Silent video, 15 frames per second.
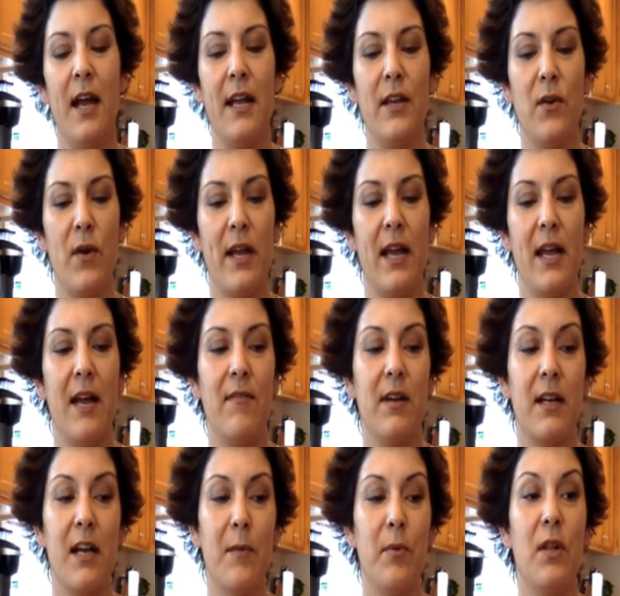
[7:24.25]
I know I have a
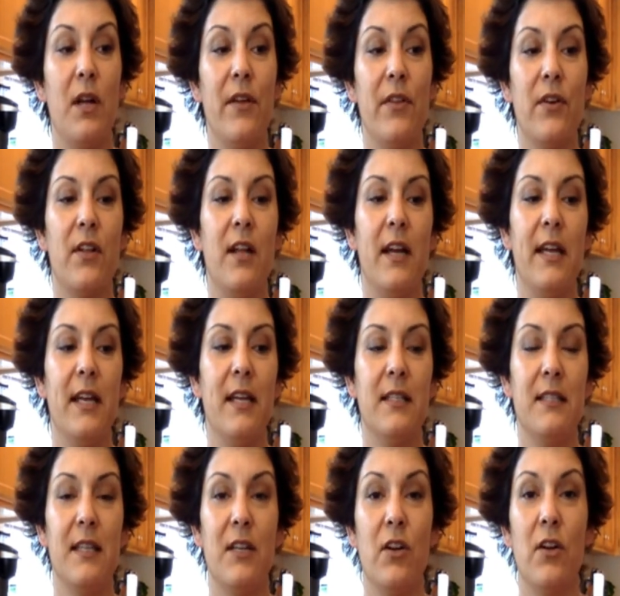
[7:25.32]
couple other
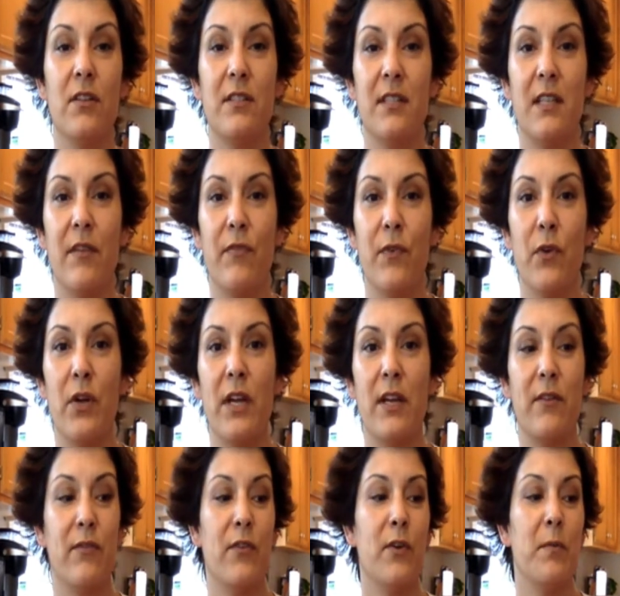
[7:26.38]
clients that are suffering
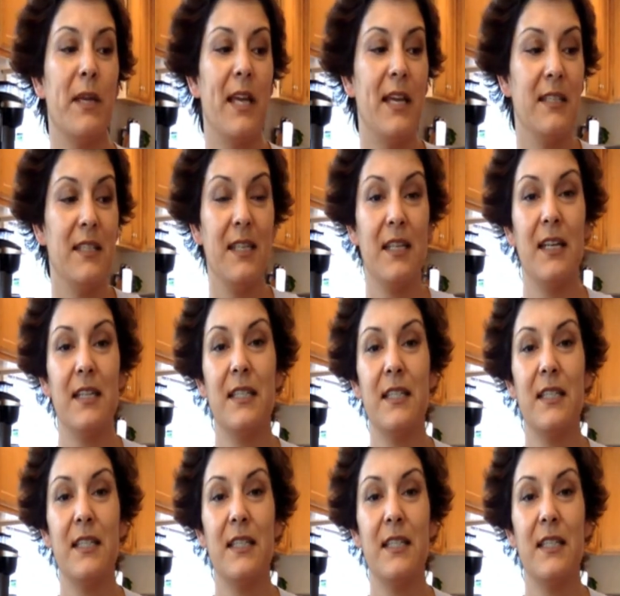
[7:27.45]
from Candida.